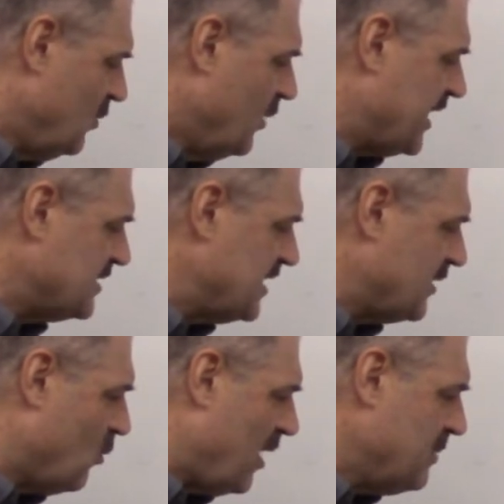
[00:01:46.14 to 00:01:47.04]
We can
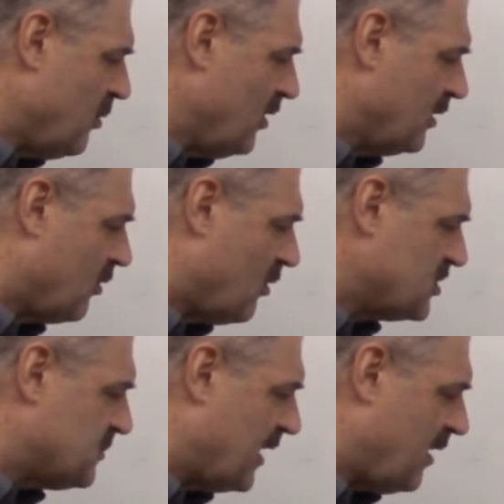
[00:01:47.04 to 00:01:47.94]
take one boiler
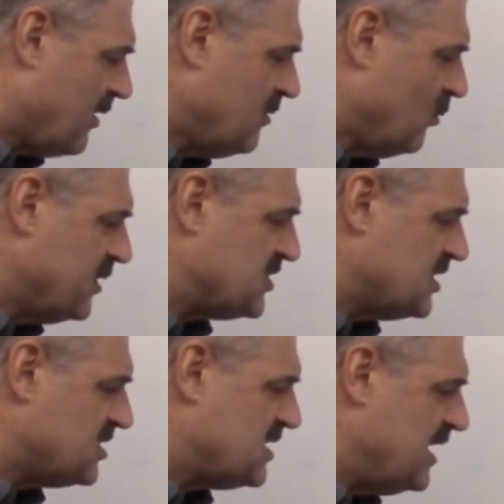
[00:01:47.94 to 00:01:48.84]
horsepower, which
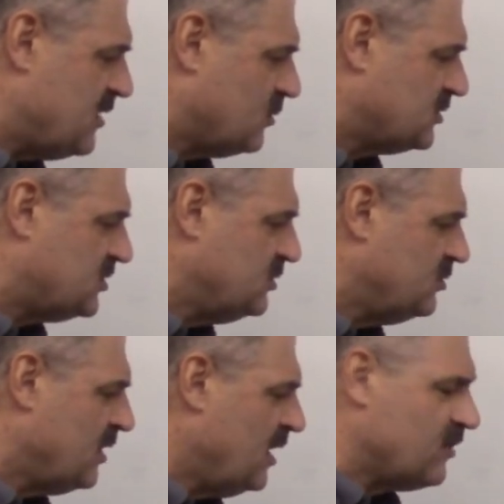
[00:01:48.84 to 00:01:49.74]
is equal
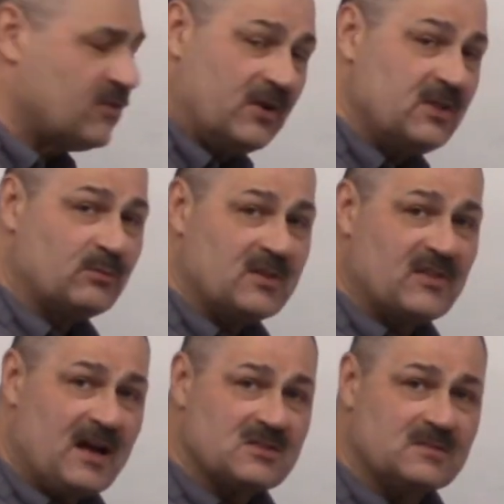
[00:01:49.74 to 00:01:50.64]
to
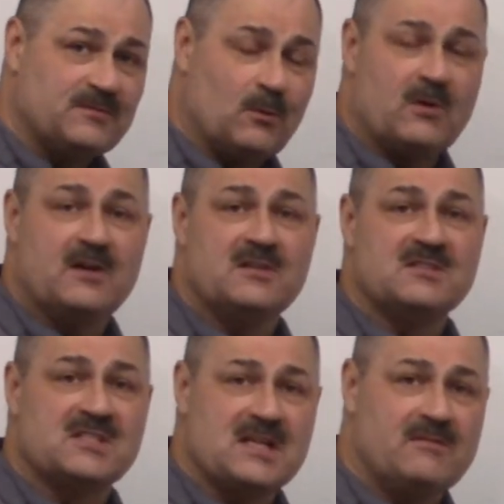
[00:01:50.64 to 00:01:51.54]

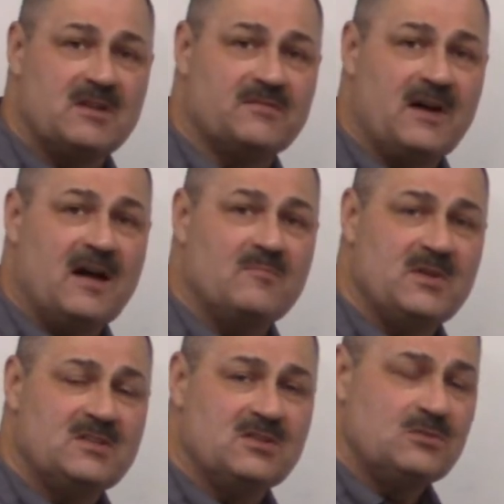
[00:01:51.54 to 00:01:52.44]
33,475
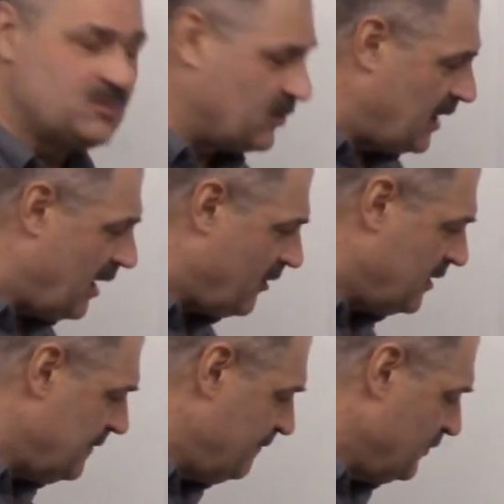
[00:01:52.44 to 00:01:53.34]
BTUs per
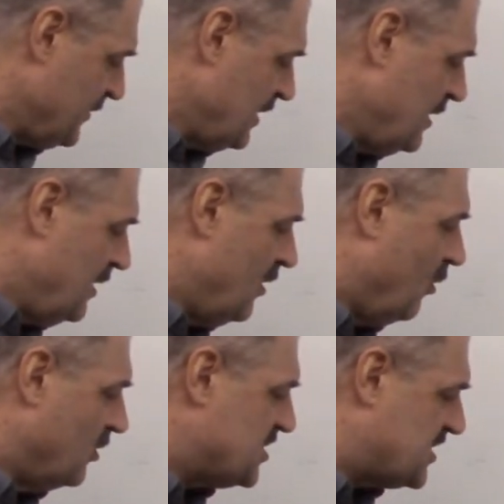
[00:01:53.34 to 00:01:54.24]
hour,
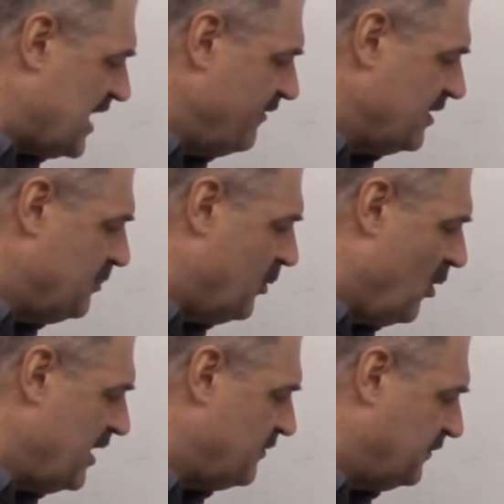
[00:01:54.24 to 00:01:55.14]

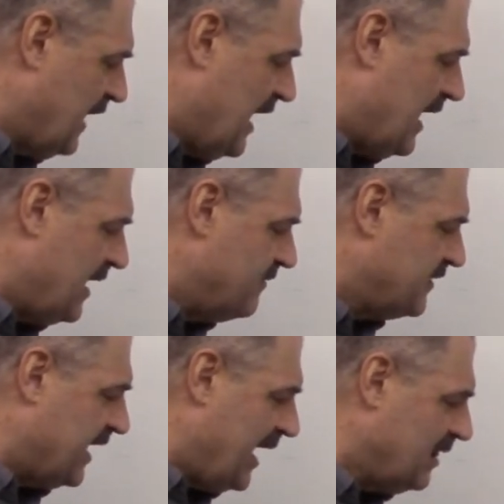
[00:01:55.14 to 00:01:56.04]
7.5
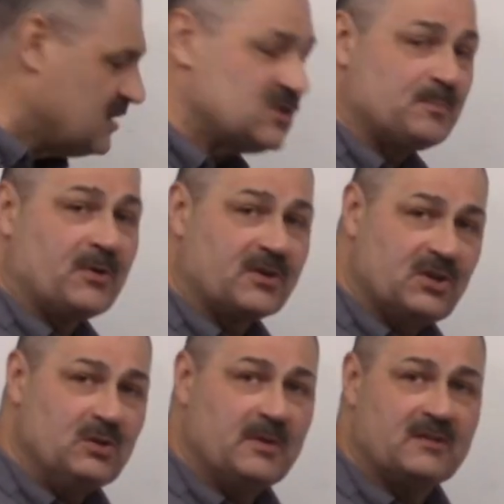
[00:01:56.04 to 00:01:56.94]
gallons per
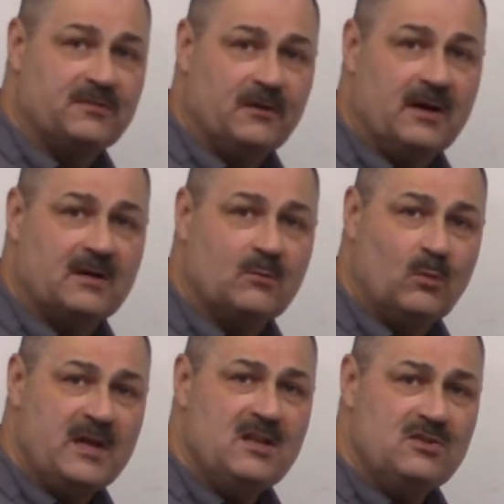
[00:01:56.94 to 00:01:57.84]
cubic foot.
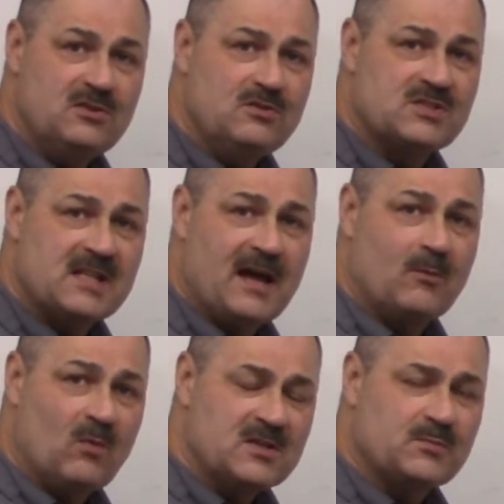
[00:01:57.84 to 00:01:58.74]
We use
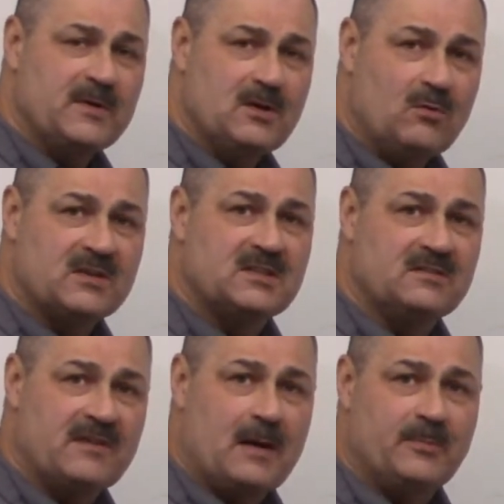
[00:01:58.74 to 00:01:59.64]
that once we know what the
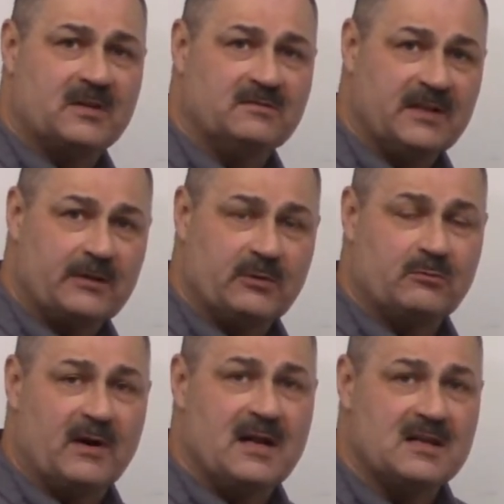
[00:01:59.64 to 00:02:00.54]
evaporative liquid
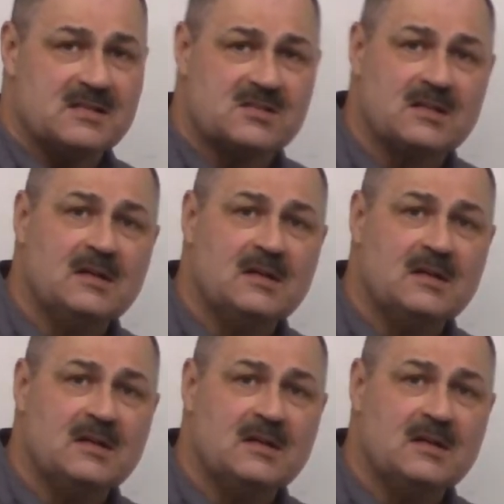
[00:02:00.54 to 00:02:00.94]
rate is